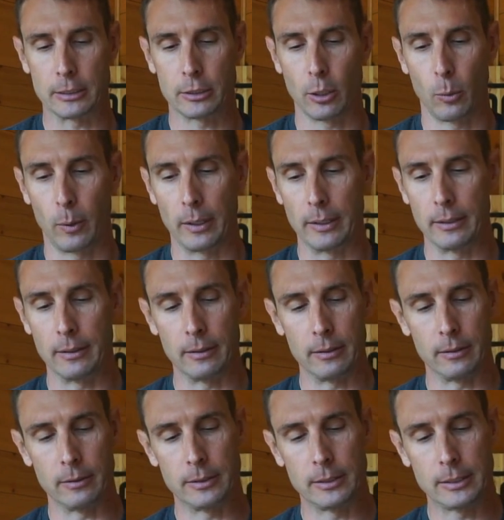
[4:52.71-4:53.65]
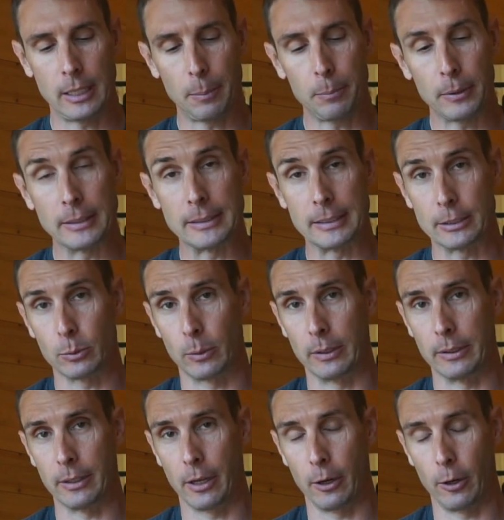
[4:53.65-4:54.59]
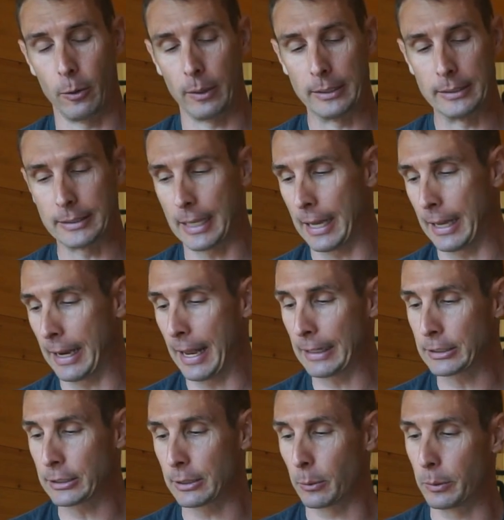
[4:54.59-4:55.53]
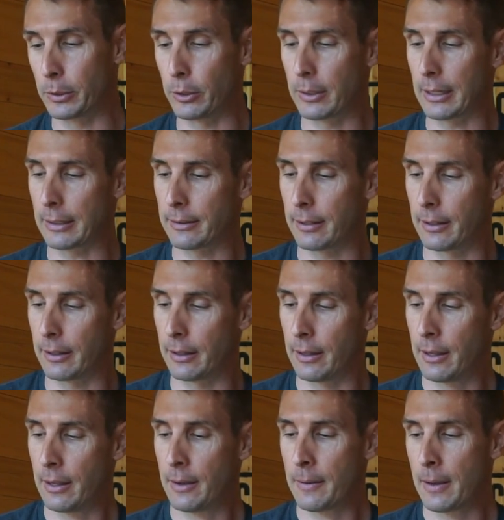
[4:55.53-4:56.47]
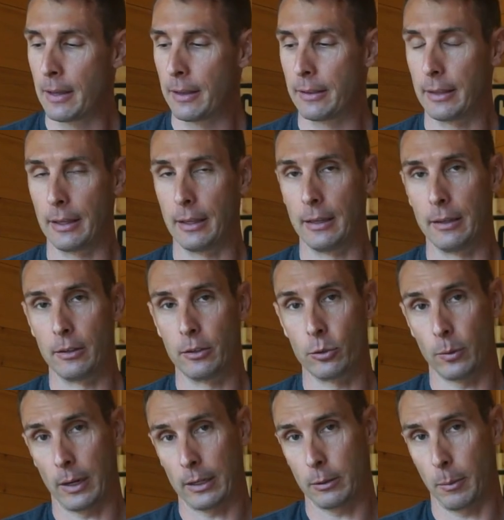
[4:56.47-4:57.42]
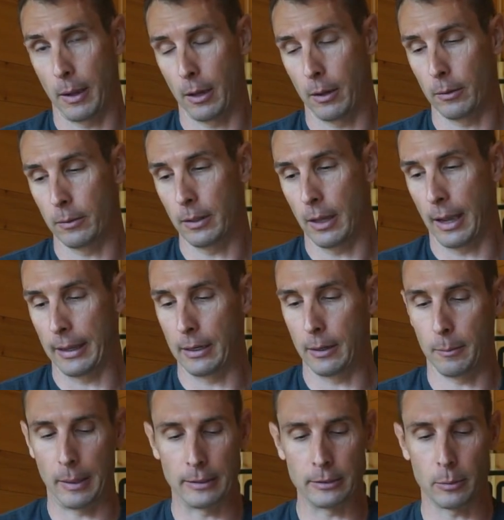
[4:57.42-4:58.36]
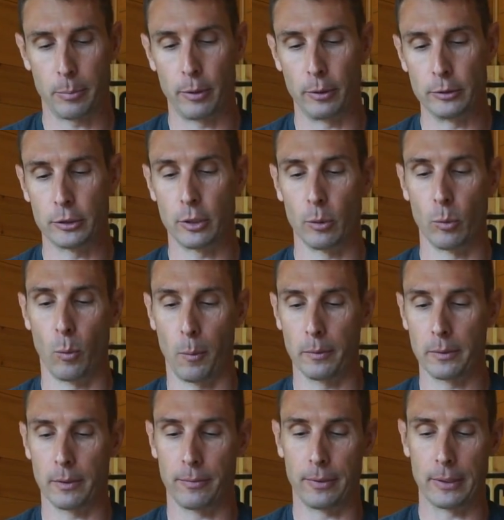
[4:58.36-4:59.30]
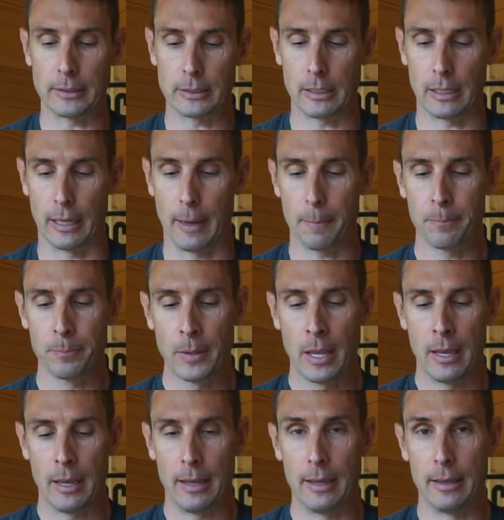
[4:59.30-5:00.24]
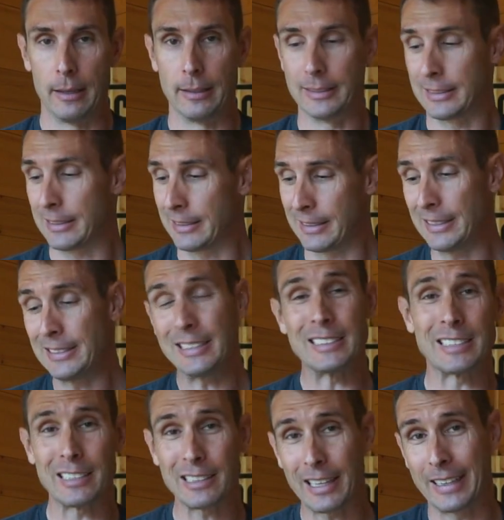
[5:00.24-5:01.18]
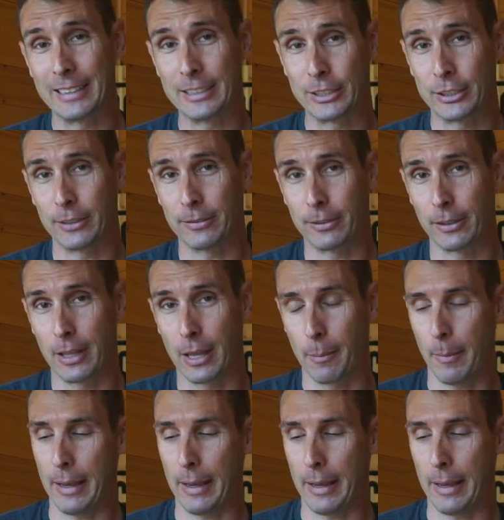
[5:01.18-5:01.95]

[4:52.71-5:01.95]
So what separates this one, though, is that actually when you get to the direct mount item, as opposed to the one with the fixed clamp, is this is the lightest shifter they